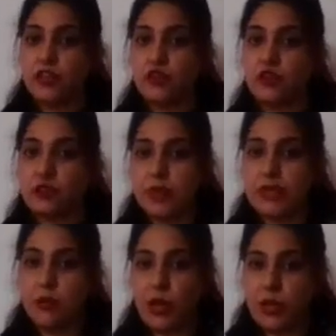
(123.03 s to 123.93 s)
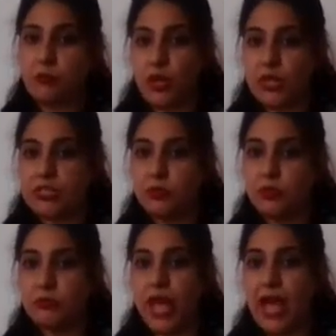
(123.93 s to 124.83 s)
and those many 1 points
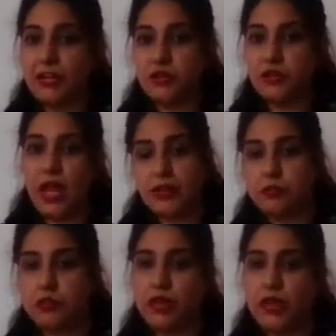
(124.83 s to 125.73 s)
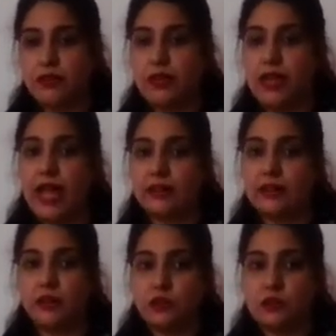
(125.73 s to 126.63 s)
will add up together,
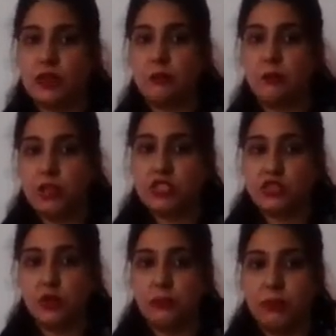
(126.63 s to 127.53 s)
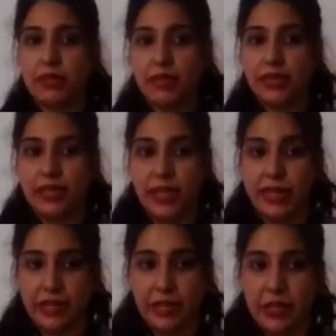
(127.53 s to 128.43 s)
and those many points you will be
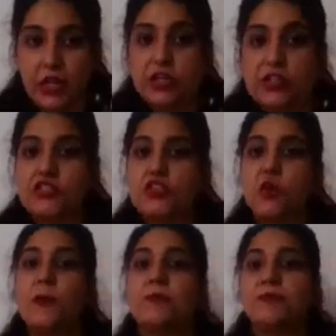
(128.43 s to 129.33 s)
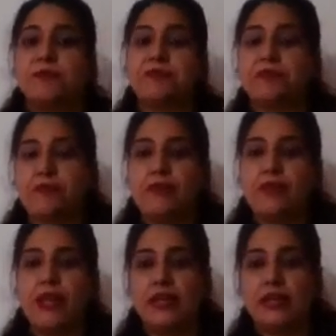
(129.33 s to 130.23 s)
gaining. So
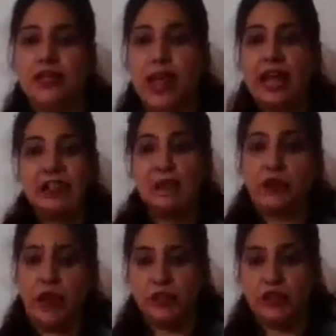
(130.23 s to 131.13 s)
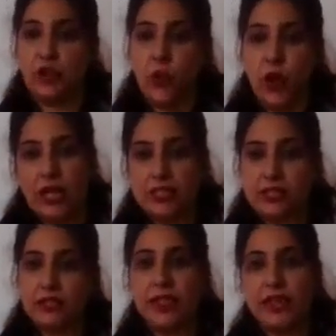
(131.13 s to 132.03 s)
and if you have a no
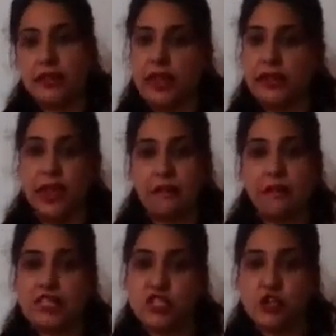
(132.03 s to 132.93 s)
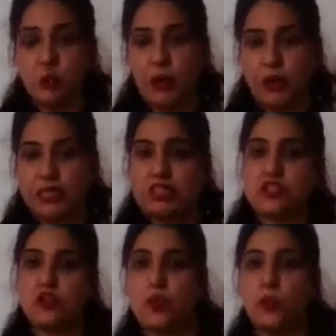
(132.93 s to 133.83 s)
answer, then that means 0
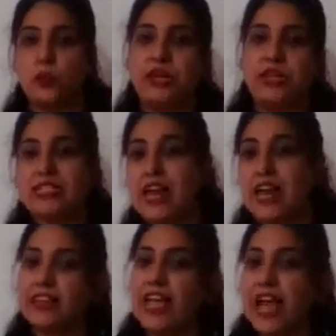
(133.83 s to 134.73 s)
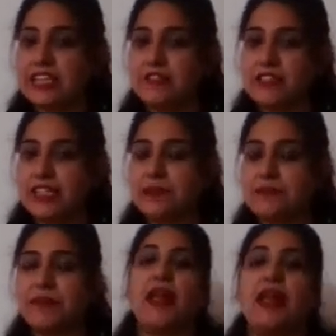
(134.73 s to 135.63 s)
points. So we'll start the
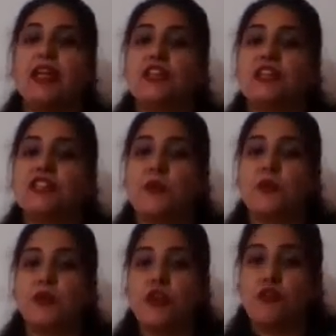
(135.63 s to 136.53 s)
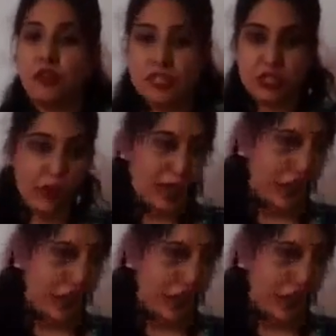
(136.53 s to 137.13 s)
activity. So your first